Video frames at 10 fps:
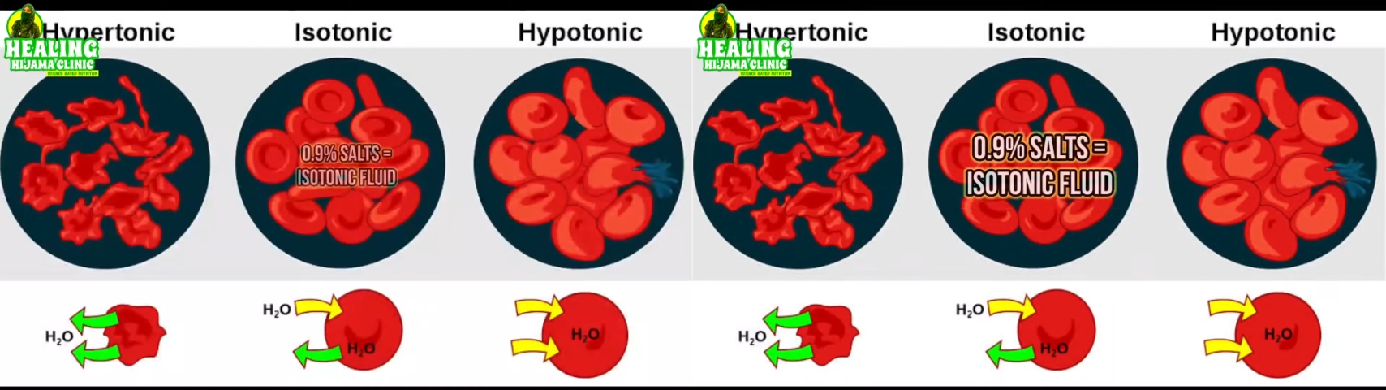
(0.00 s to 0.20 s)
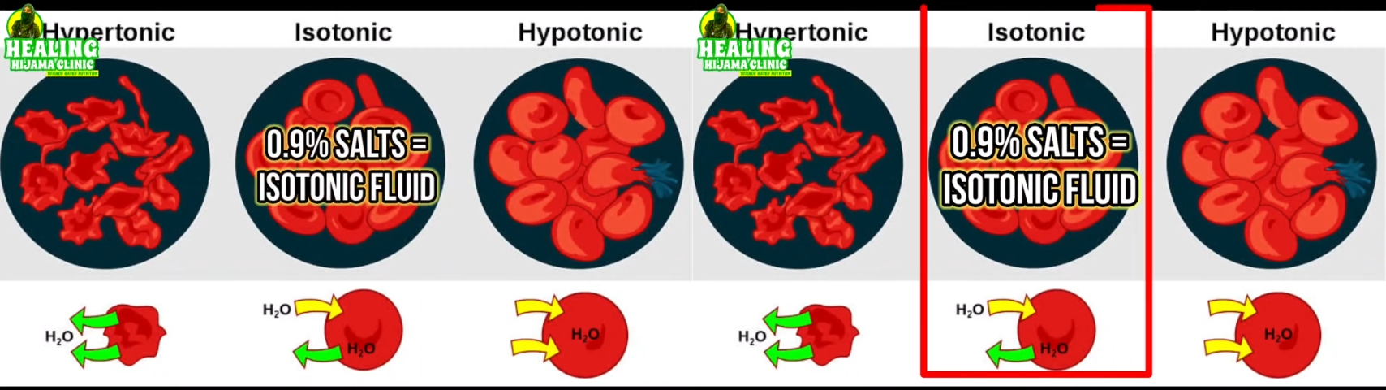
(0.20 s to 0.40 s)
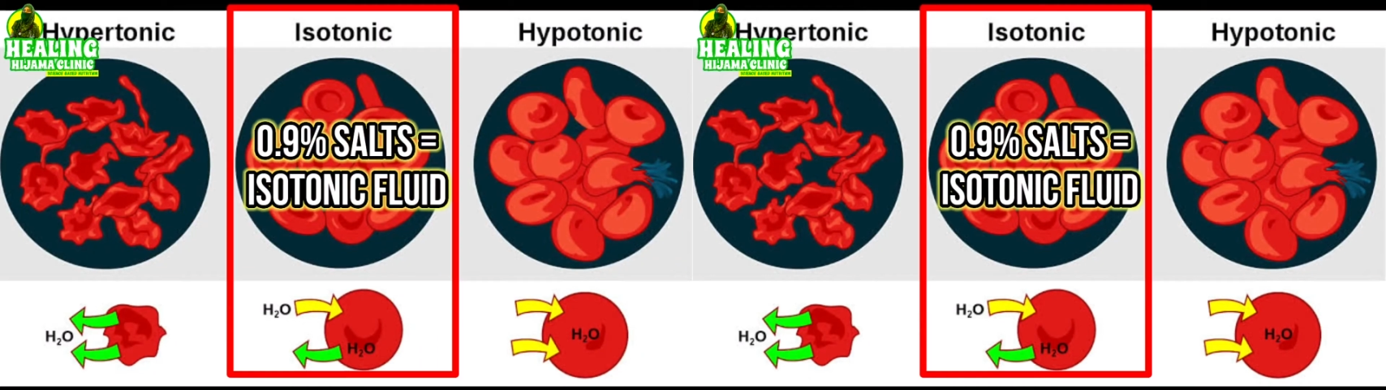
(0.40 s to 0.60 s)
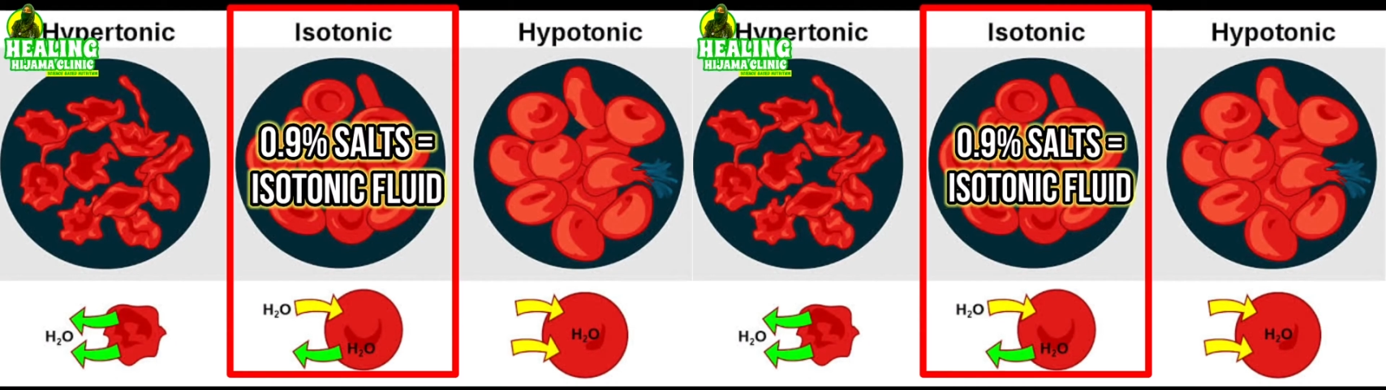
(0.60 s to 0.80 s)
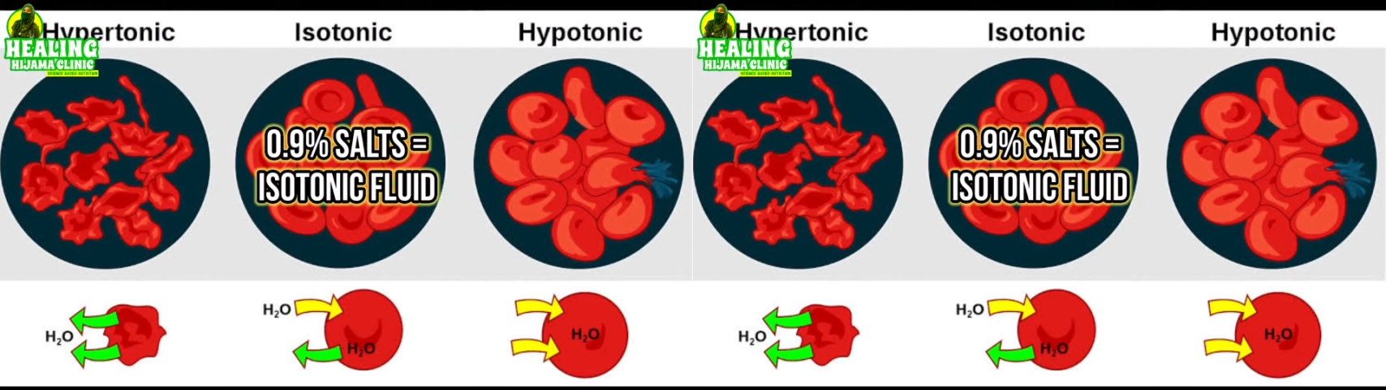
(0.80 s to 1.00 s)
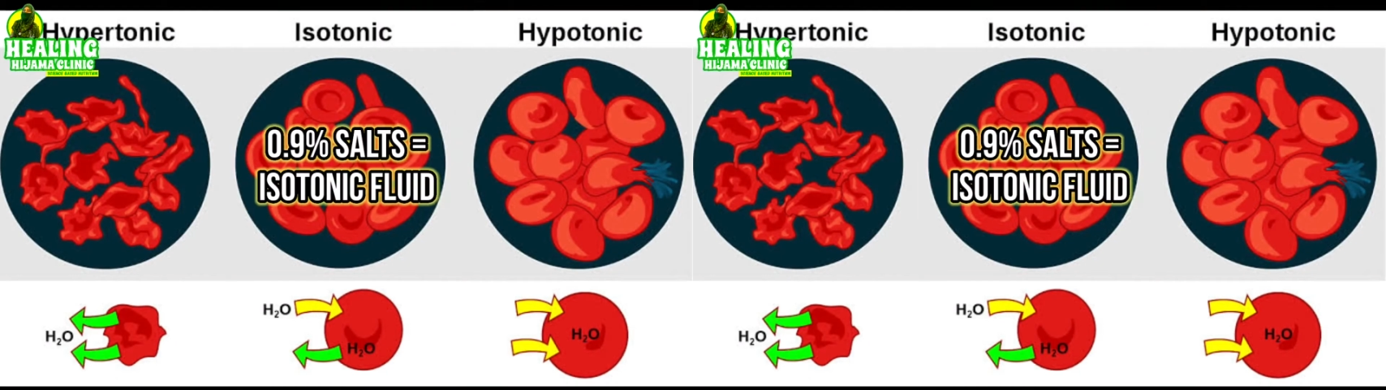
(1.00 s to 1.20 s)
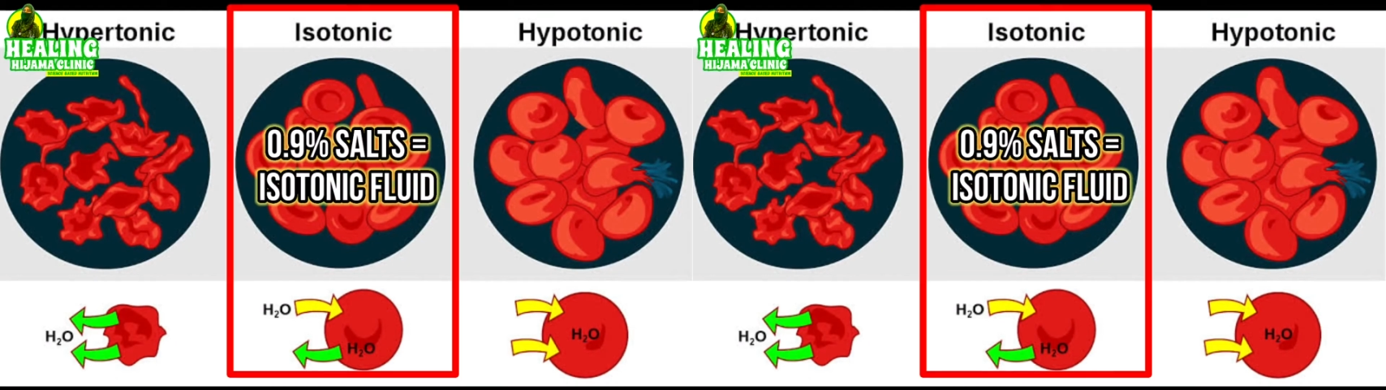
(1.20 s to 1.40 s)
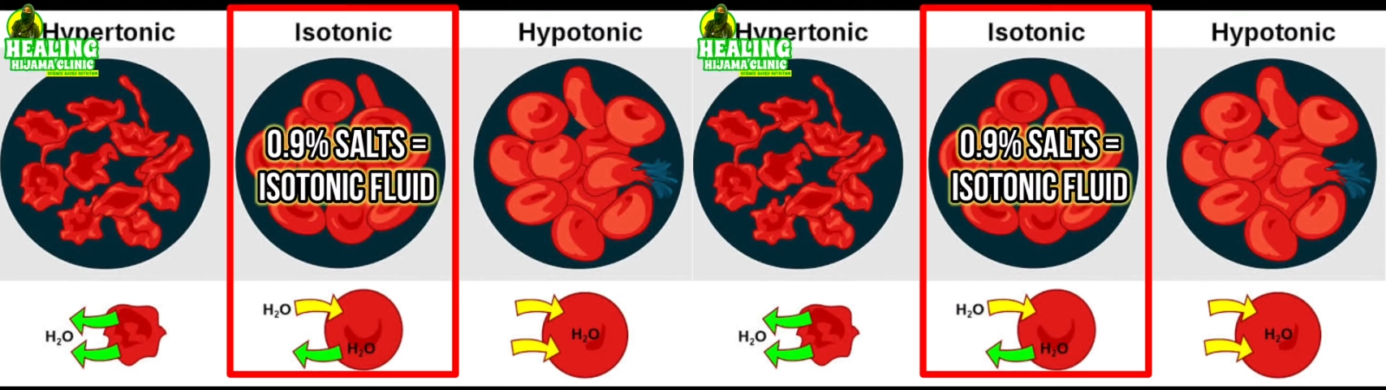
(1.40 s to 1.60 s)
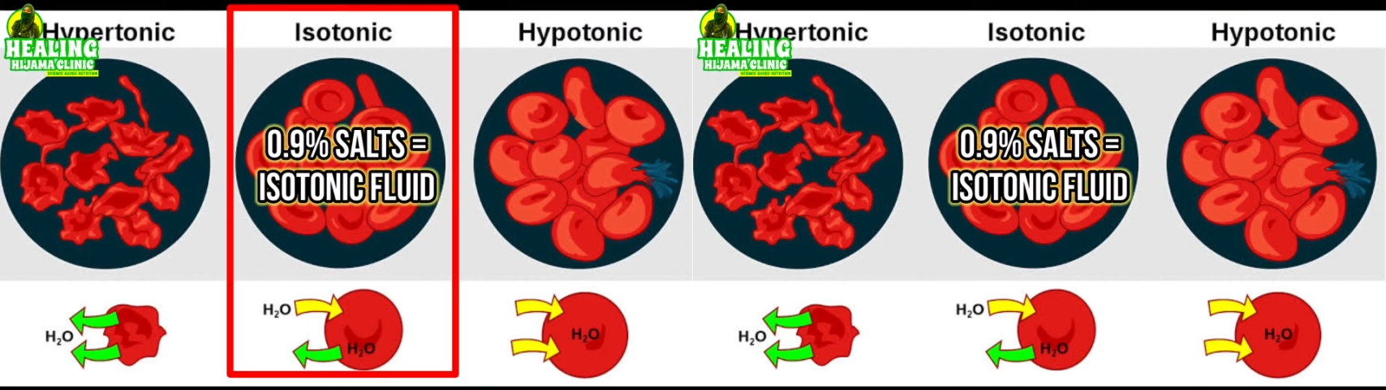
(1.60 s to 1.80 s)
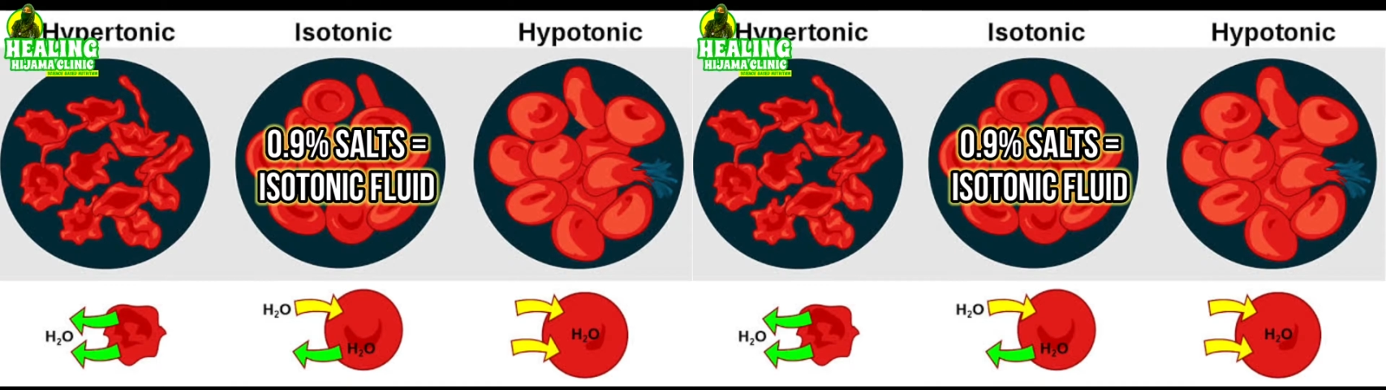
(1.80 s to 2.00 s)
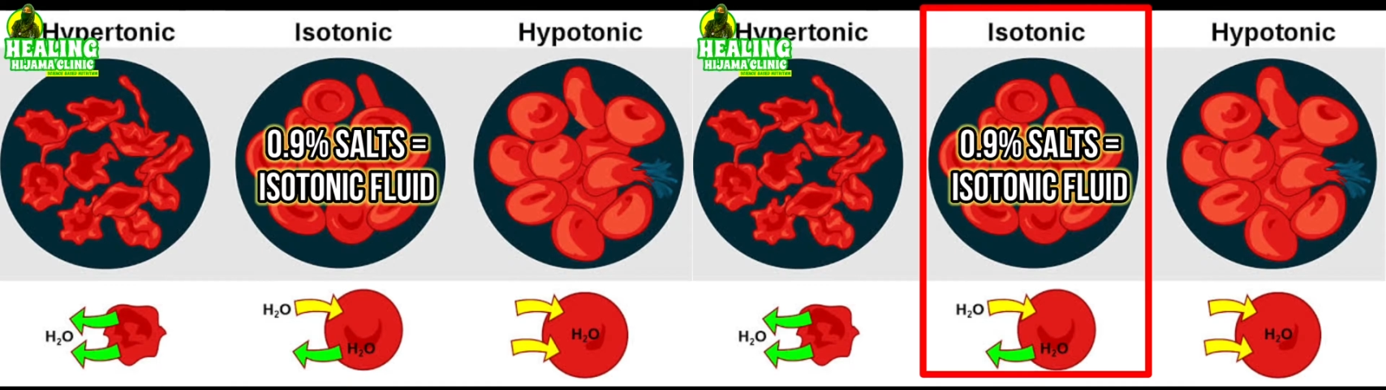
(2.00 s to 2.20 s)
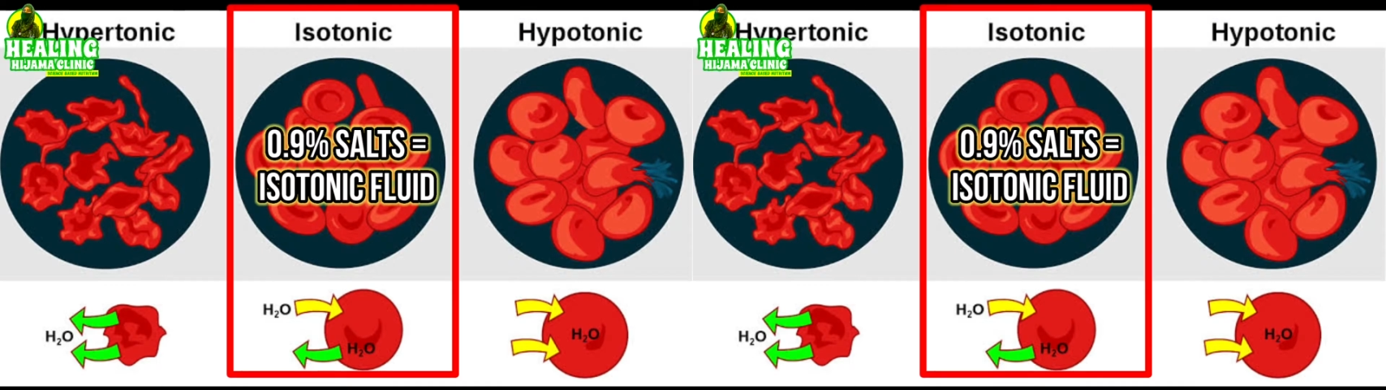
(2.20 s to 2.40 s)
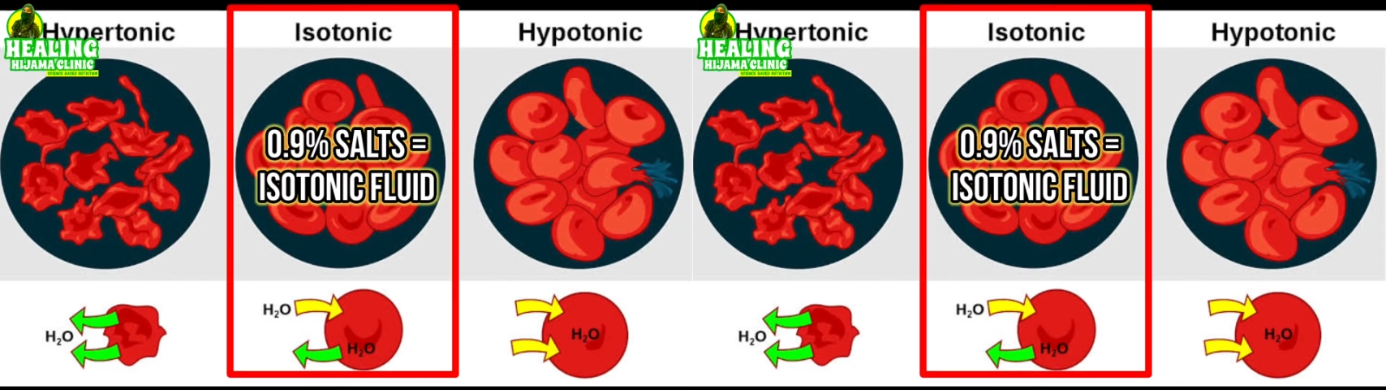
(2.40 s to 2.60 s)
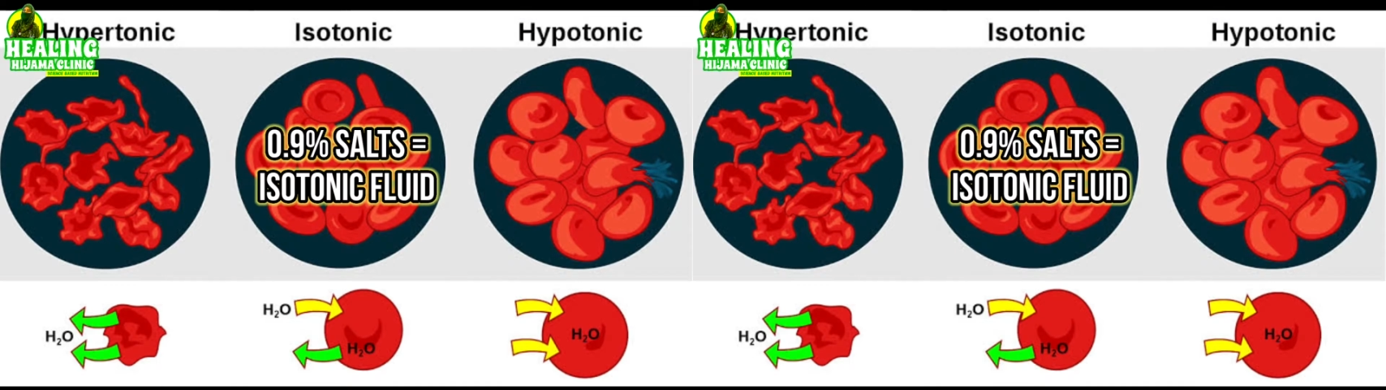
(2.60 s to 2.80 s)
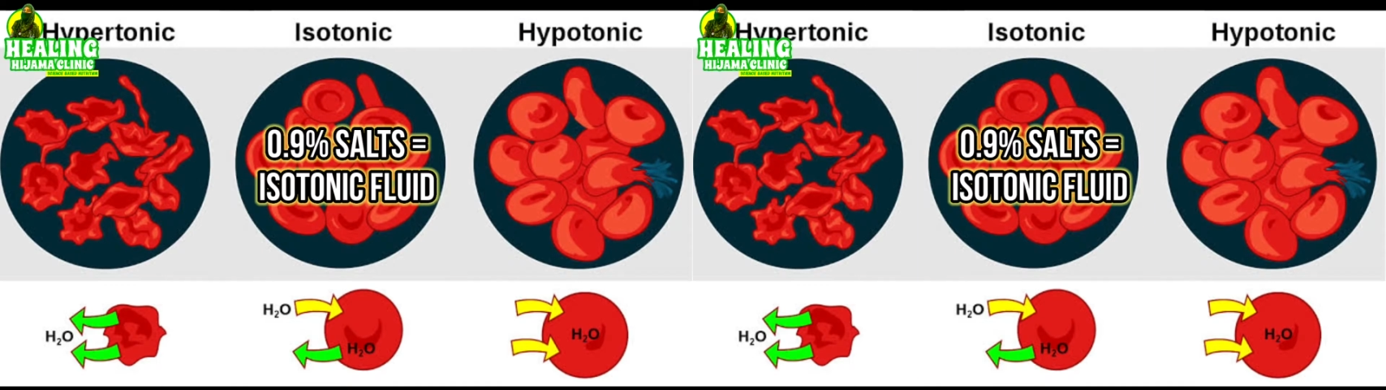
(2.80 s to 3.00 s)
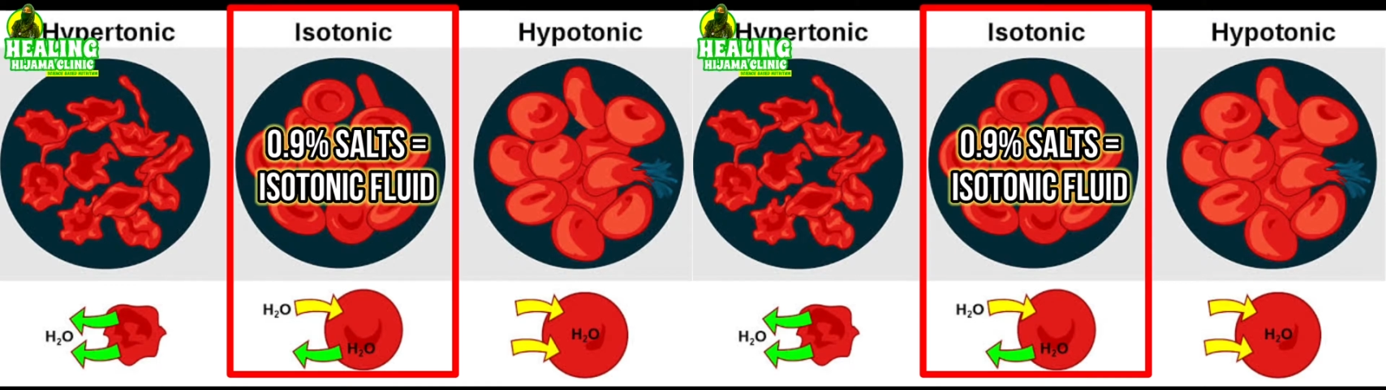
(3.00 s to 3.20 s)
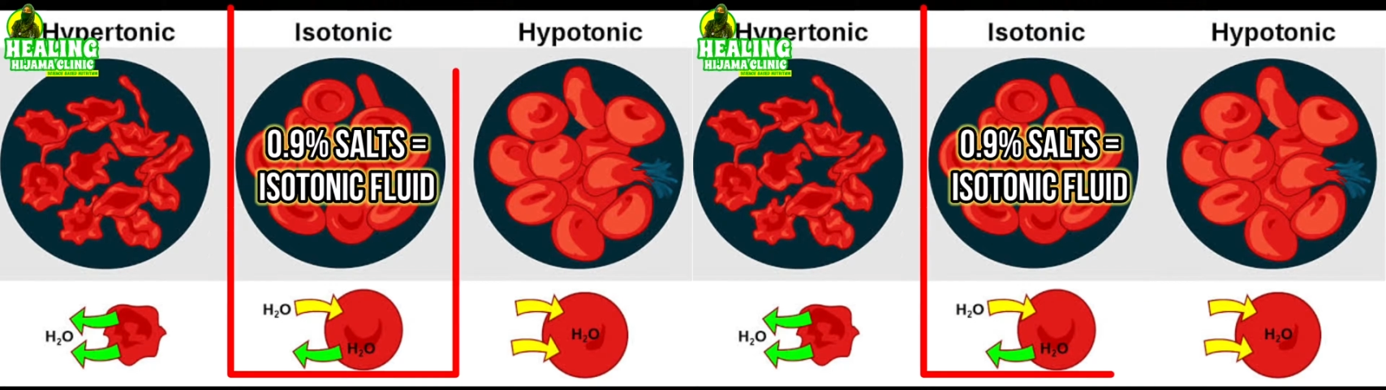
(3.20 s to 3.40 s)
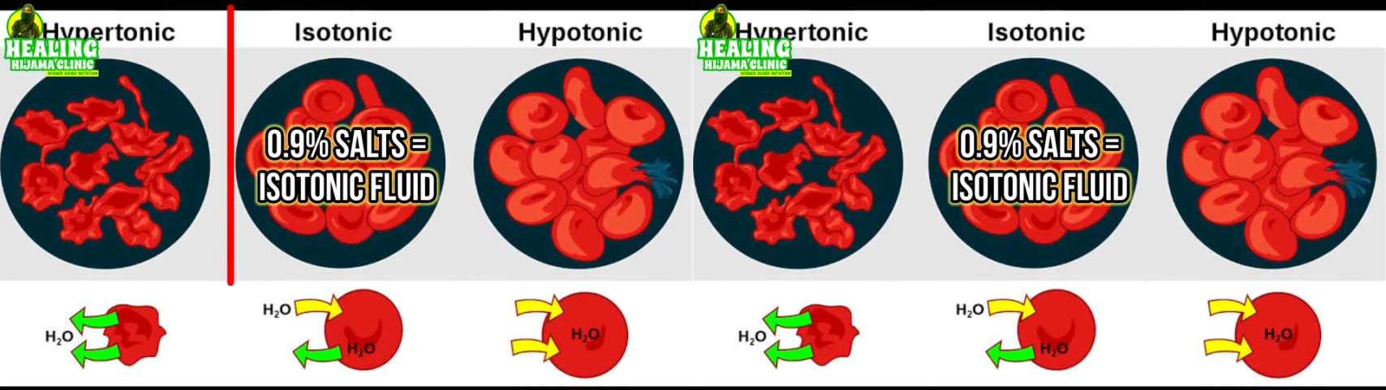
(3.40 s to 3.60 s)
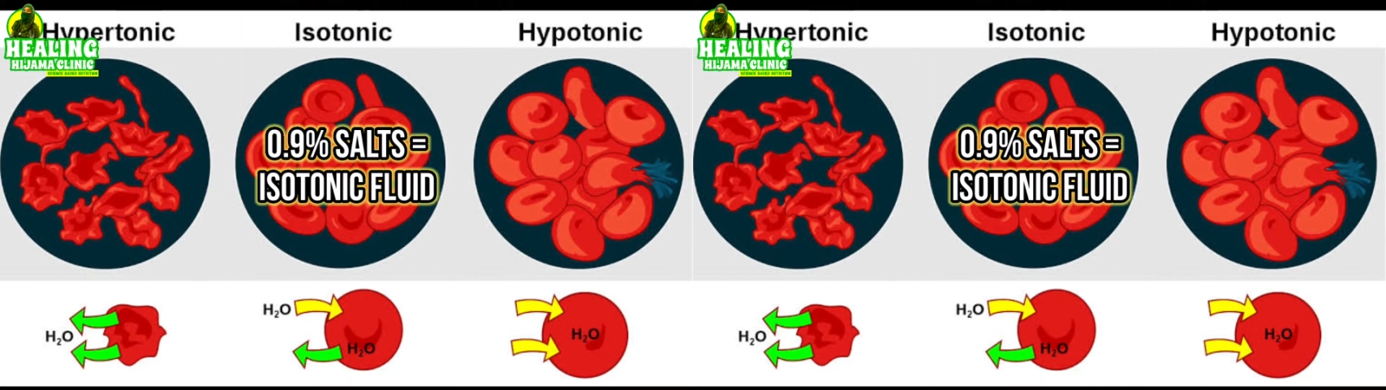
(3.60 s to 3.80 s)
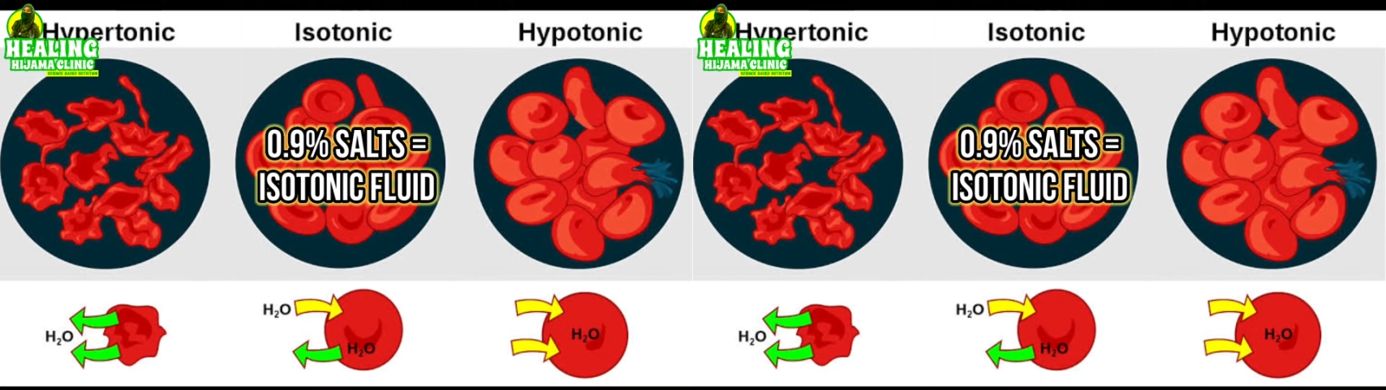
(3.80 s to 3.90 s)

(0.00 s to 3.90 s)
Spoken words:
[unreadable: no face in view]